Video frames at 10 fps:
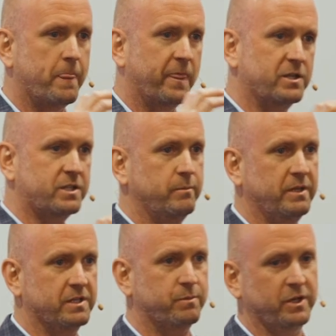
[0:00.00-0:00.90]
This can be
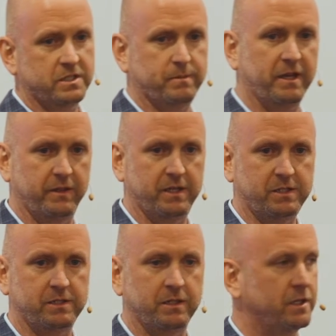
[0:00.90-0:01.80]
displaced by
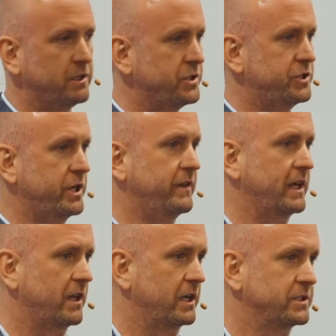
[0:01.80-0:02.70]
this. Share
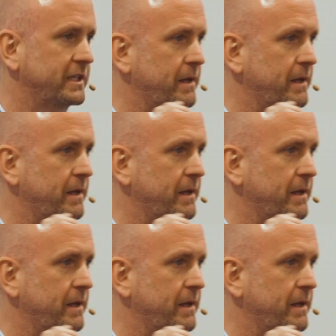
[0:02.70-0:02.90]
that logic,